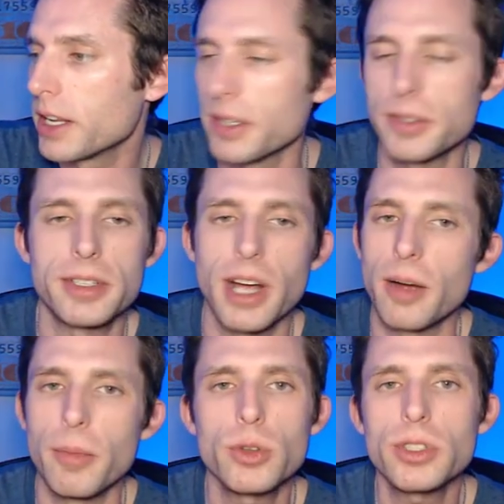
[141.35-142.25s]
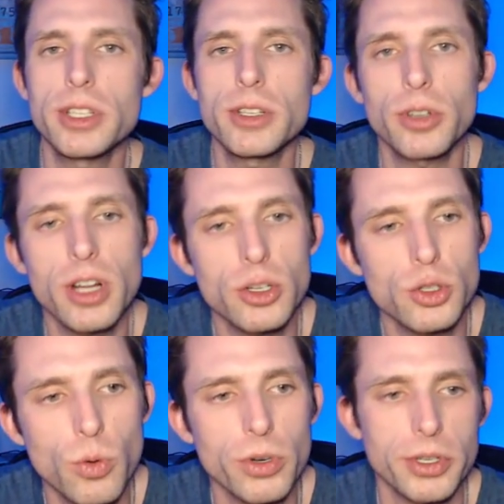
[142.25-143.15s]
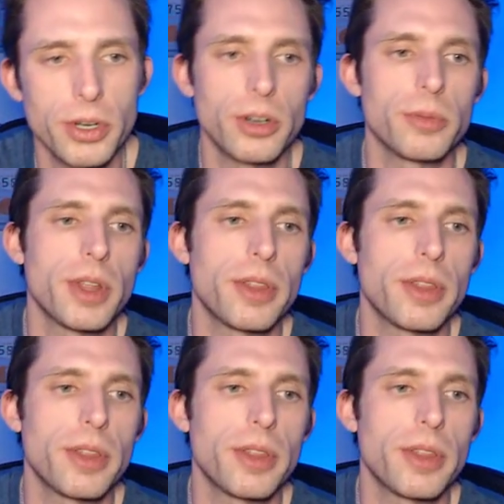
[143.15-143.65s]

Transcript: is the time. Most of these are not short term.